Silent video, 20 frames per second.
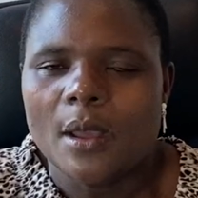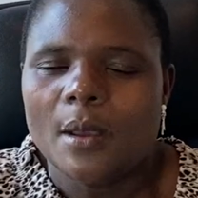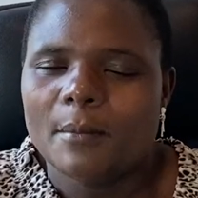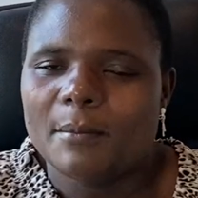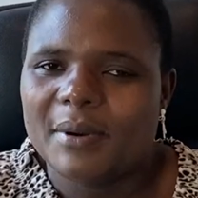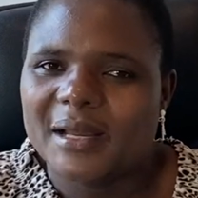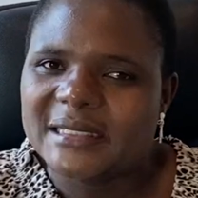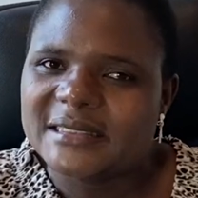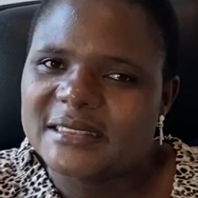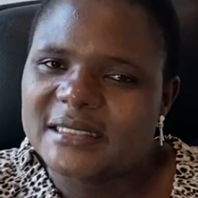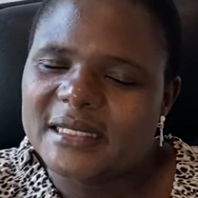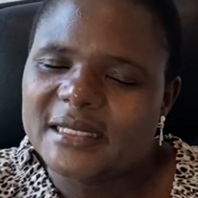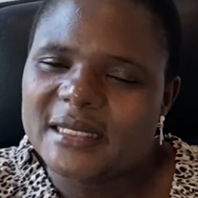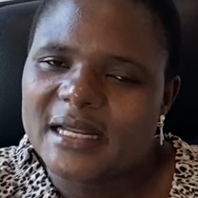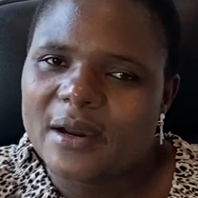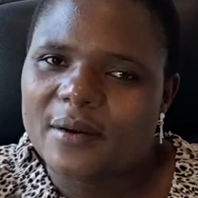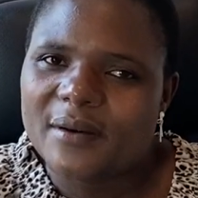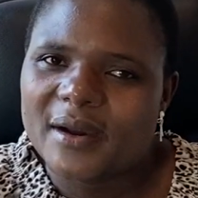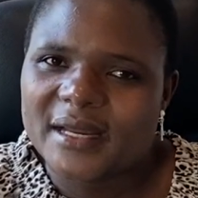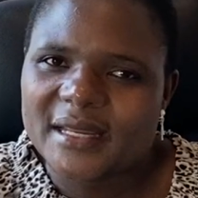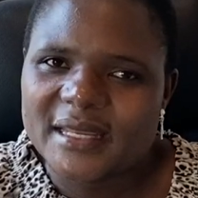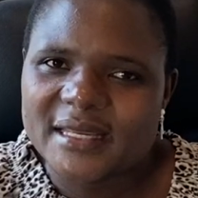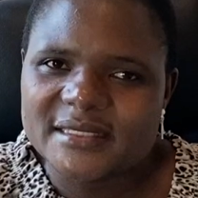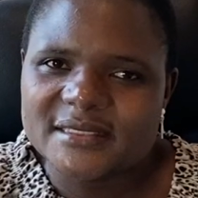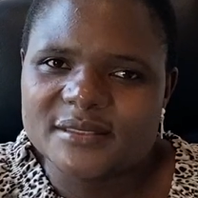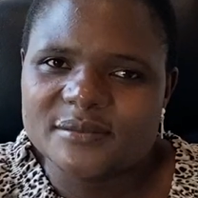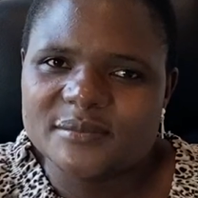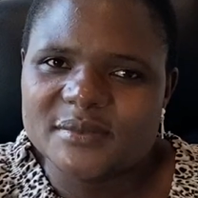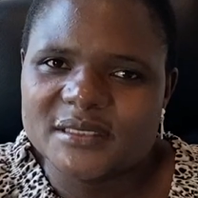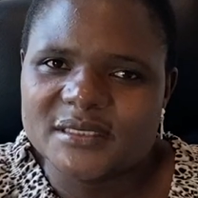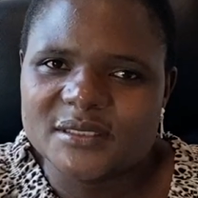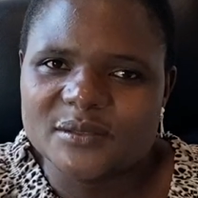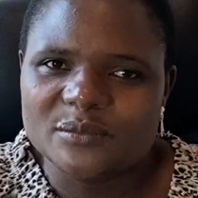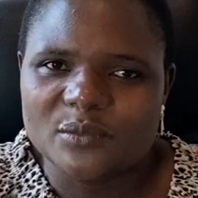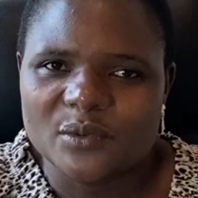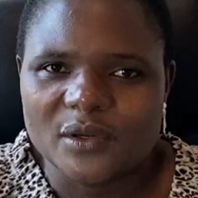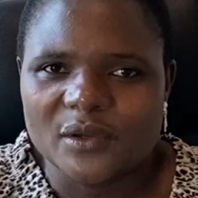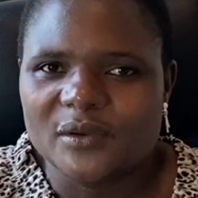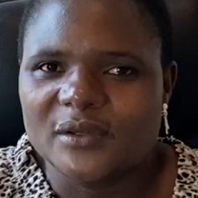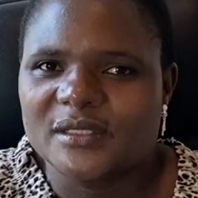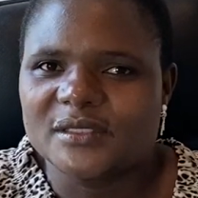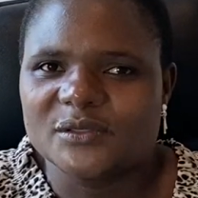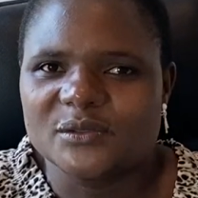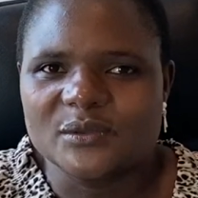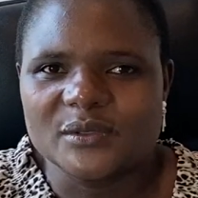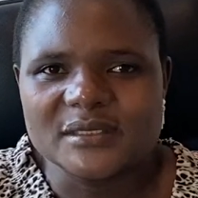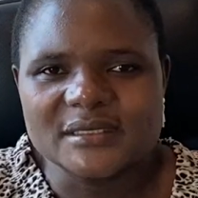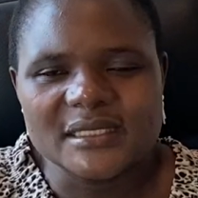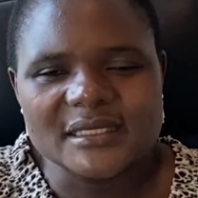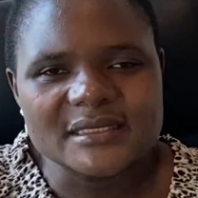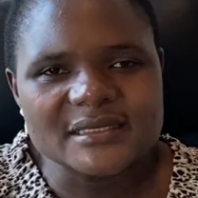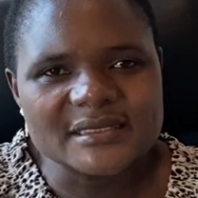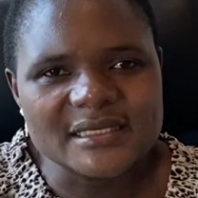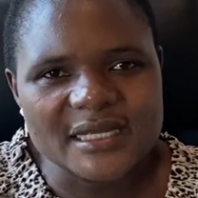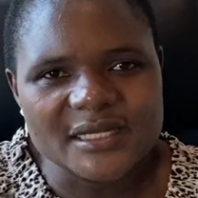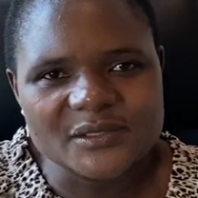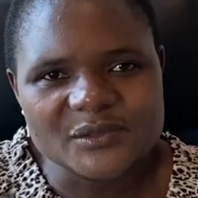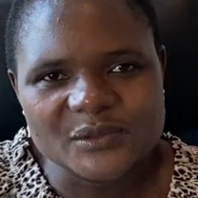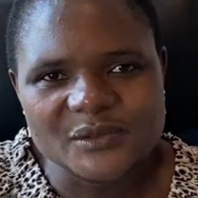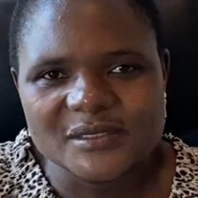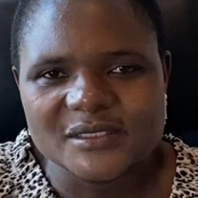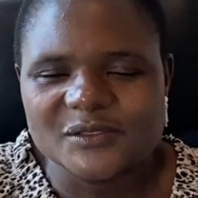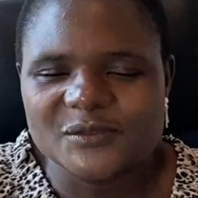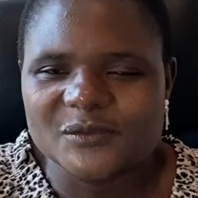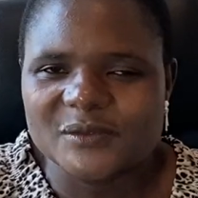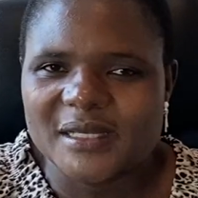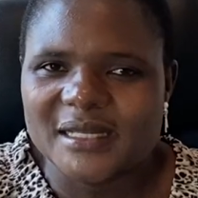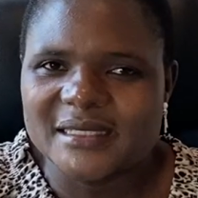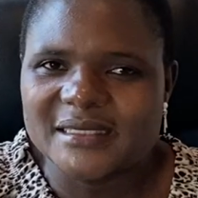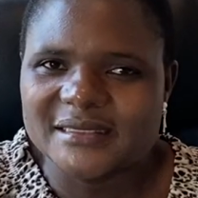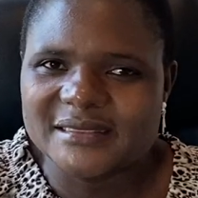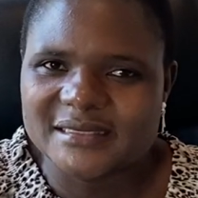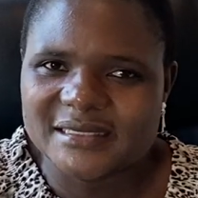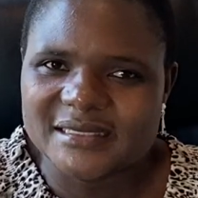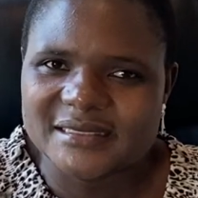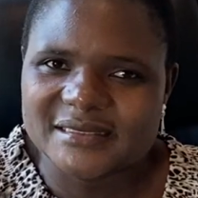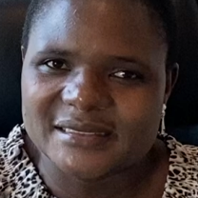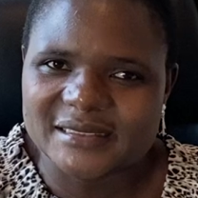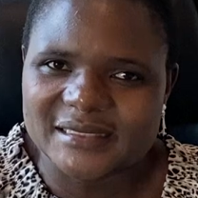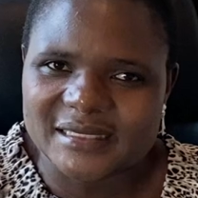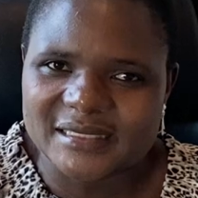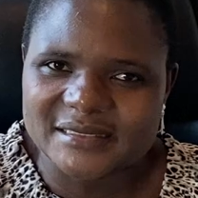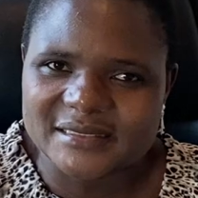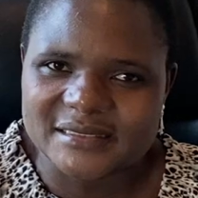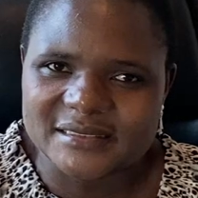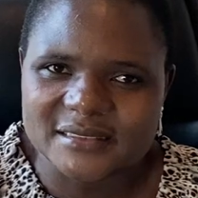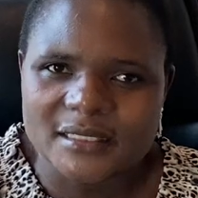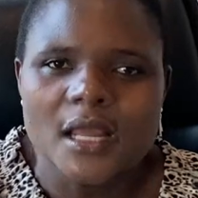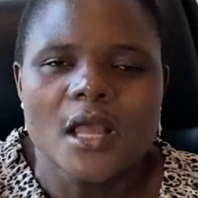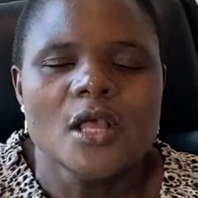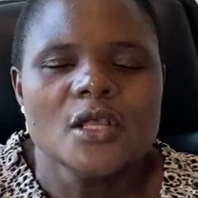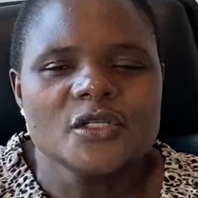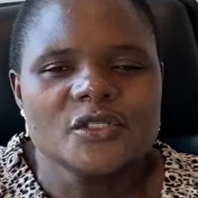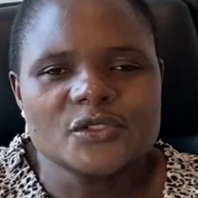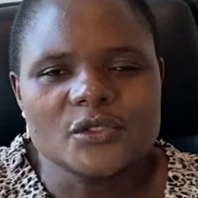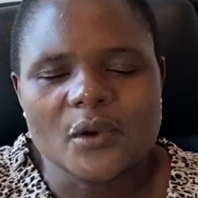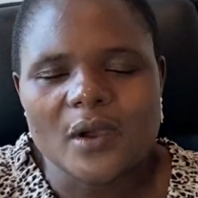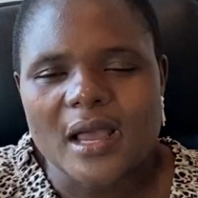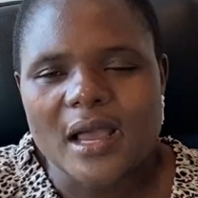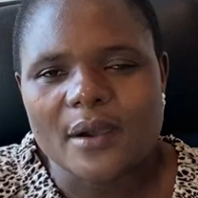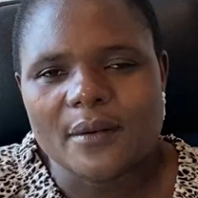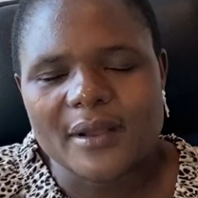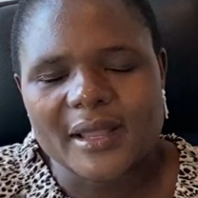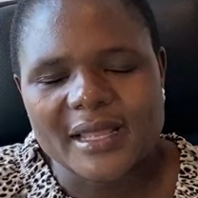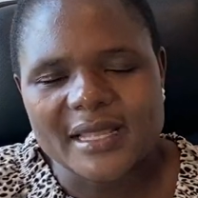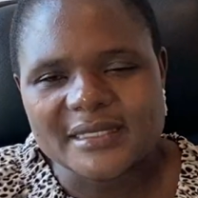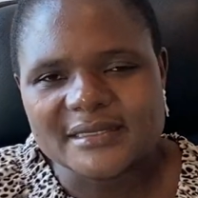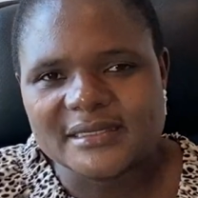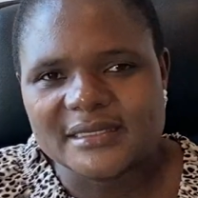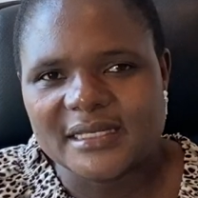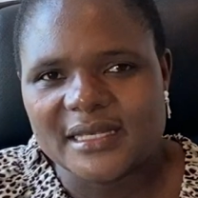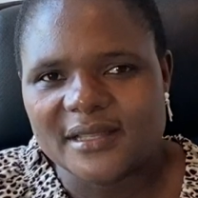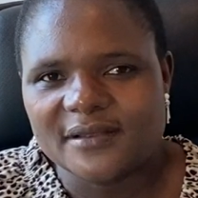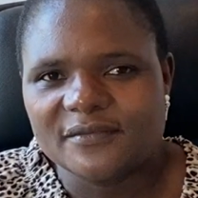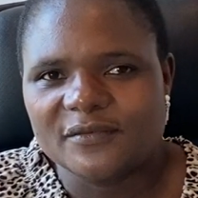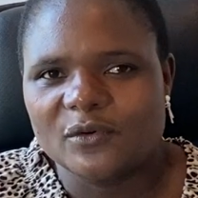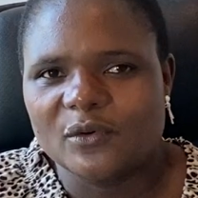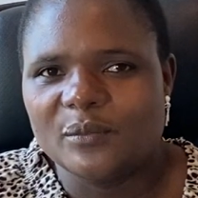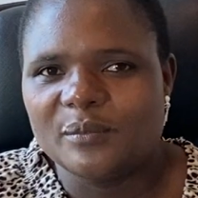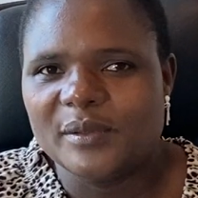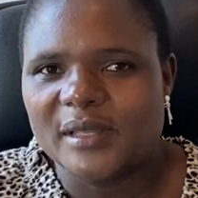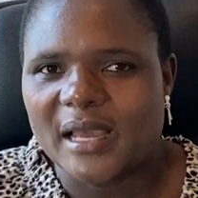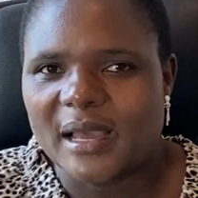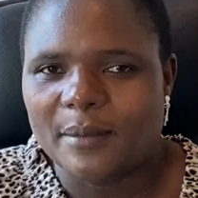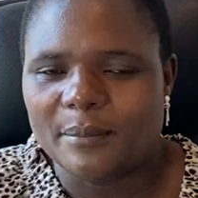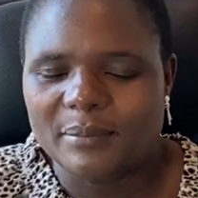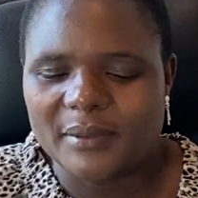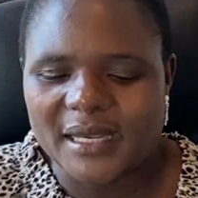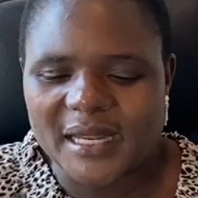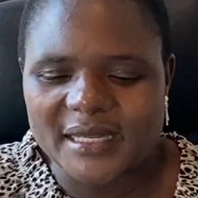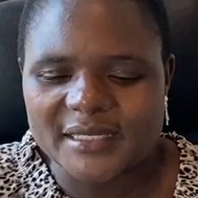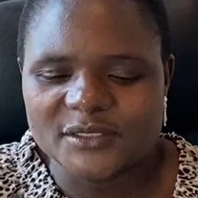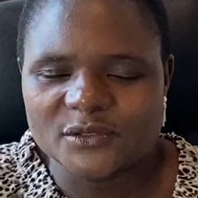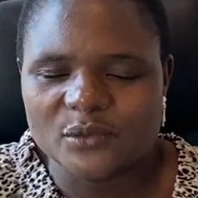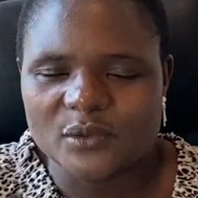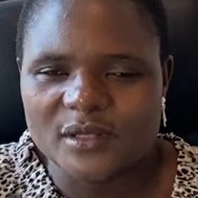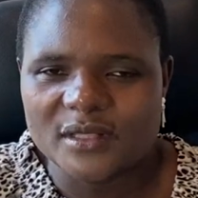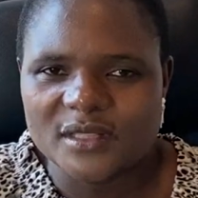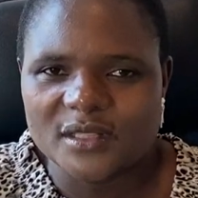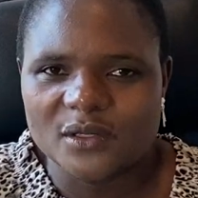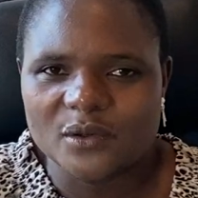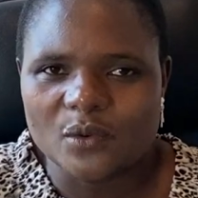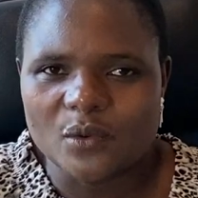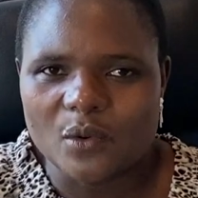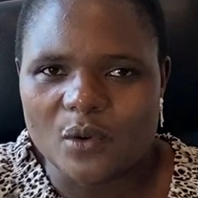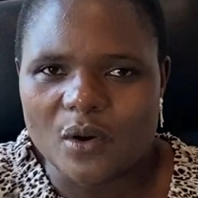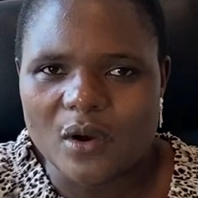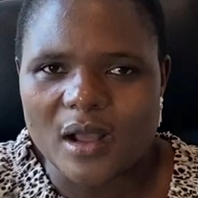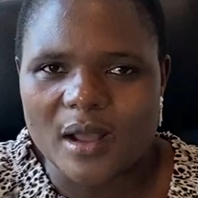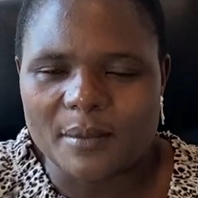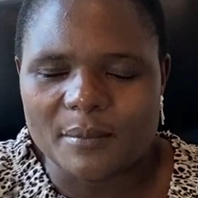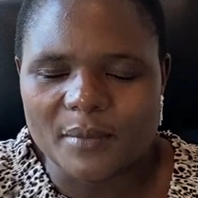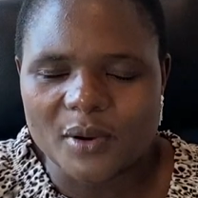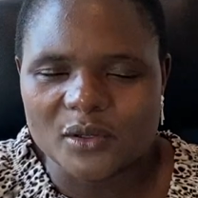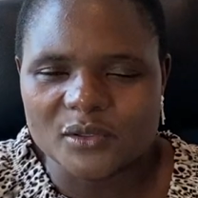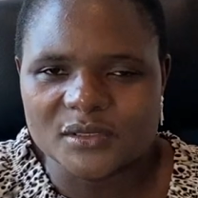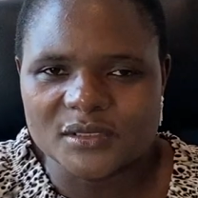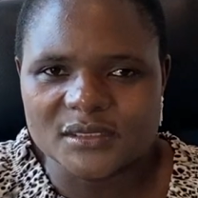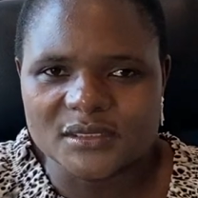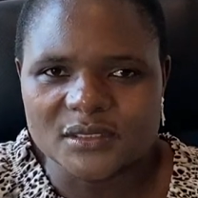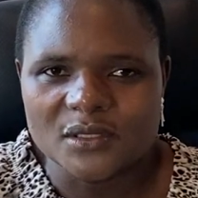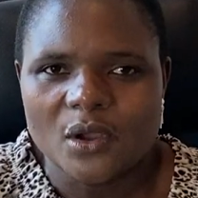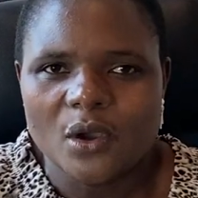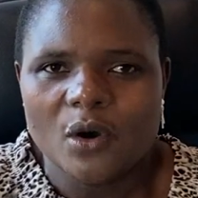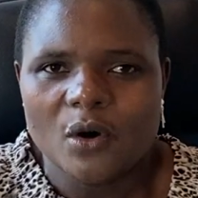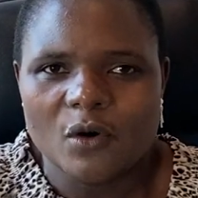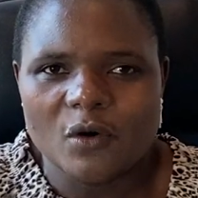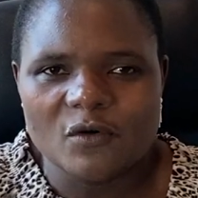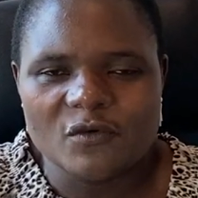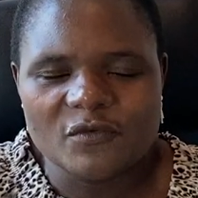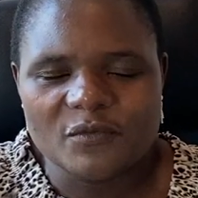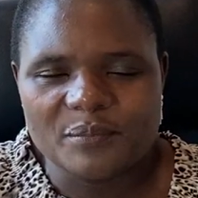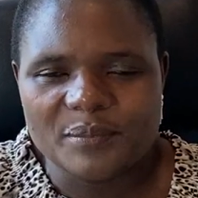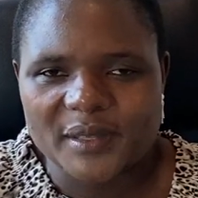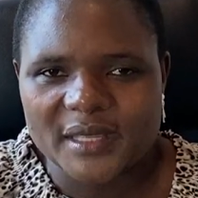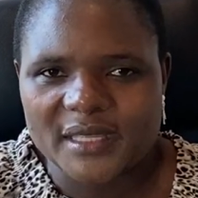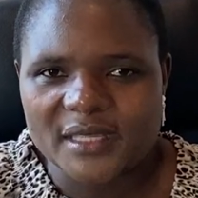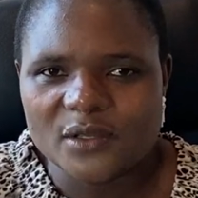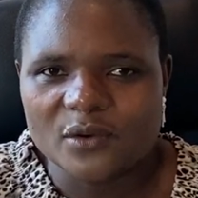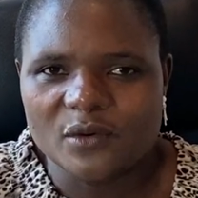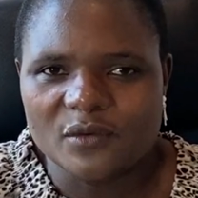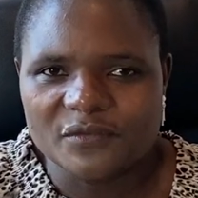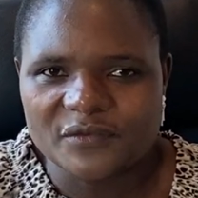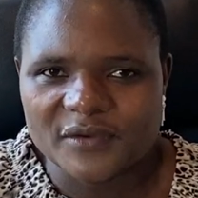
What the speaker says: But in our case, Mr. Moyo is not entitled to any tax credit, so our ads levy will be applied on the whole amount of payee of